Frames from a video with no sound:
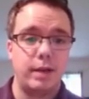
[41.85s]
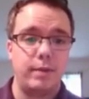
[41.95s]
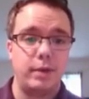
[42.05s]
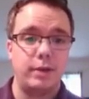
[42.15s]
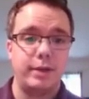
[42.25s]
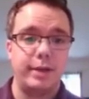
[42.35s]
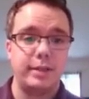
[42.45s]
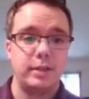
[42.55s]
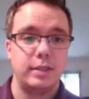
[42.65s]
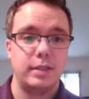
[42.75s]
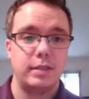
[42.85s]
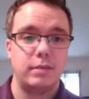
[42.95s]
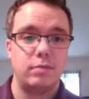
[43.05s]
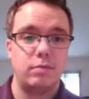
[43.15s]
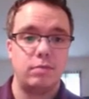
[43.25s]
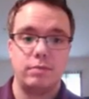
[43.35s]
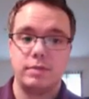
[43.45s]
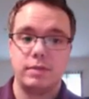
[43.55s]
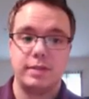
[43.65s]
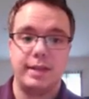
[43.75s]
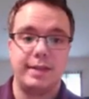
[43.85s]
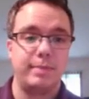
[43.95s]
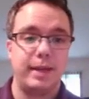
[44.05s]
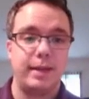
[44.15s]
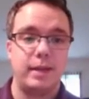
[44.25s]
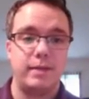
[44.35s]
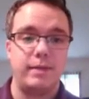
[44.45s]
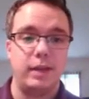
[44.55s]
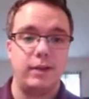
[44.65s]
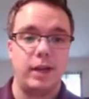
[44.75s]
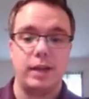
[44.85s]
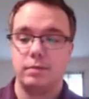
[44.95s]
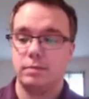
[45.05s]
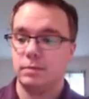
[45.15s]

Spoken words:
And when you're done, just hit play on the video again.